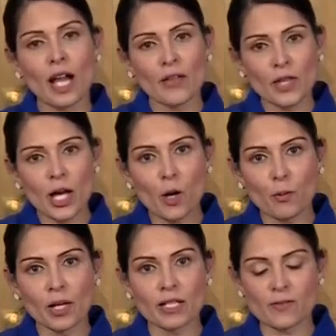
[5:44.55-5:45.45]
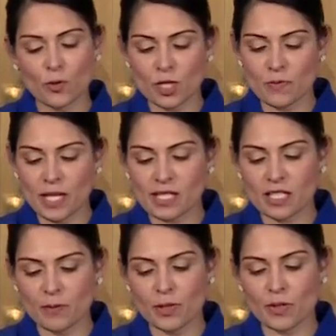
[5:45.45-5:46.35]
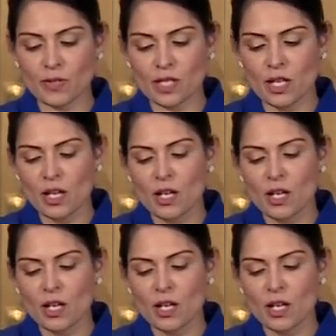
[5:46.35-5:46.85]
and the helplines for domestic abuse